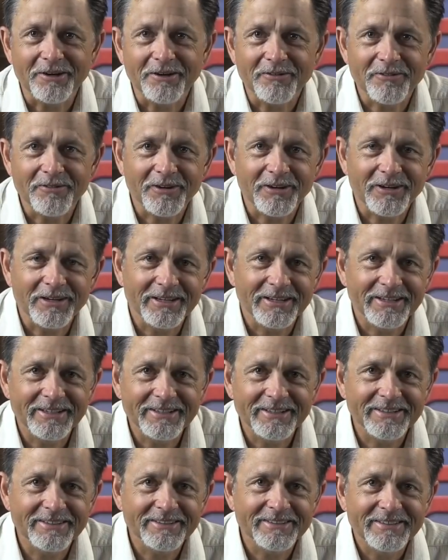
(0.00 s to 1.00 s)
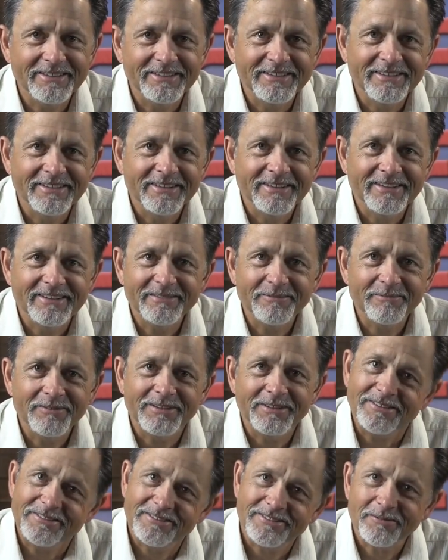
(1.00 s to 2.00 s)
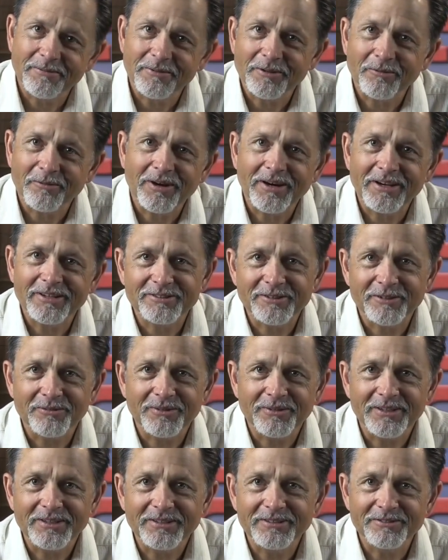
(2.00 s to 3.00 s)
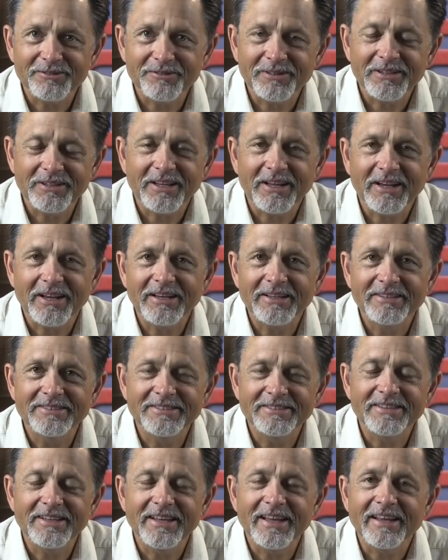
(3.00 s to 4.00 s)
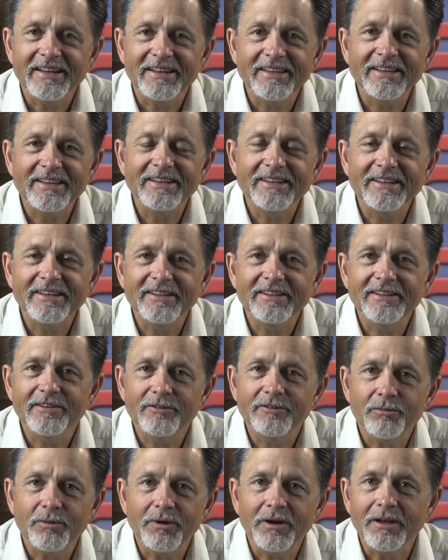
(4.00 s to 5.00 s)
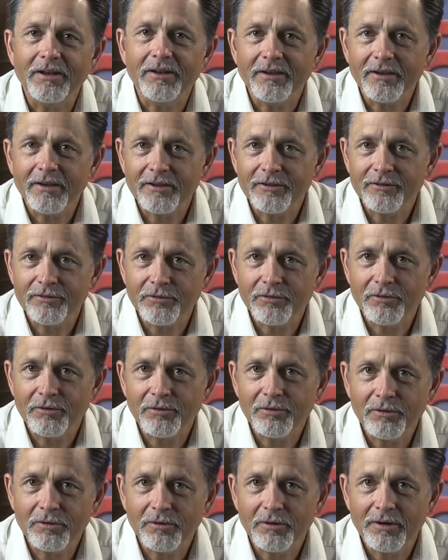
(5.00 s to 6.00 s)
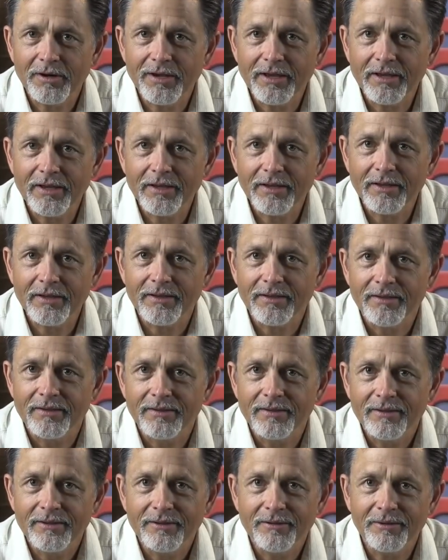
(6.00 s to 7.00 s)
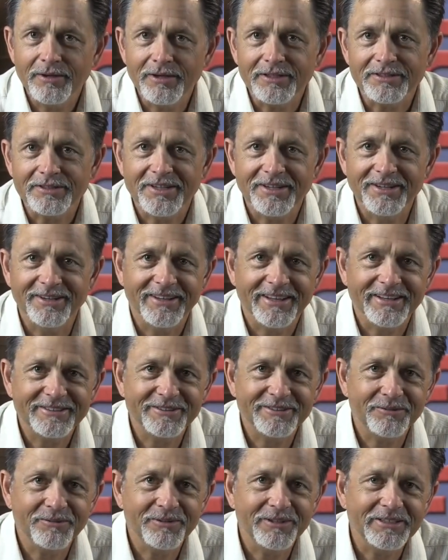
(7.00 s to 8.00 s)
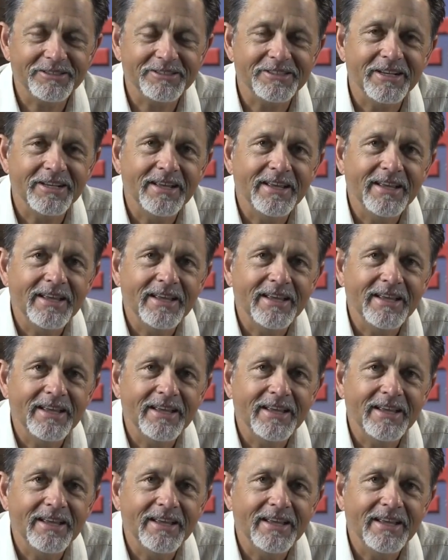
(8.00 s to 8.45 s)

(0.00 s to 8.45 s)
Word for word: over it. And Um, but some of the wiser ones realized that it is what? A control or a wish. That's a wish.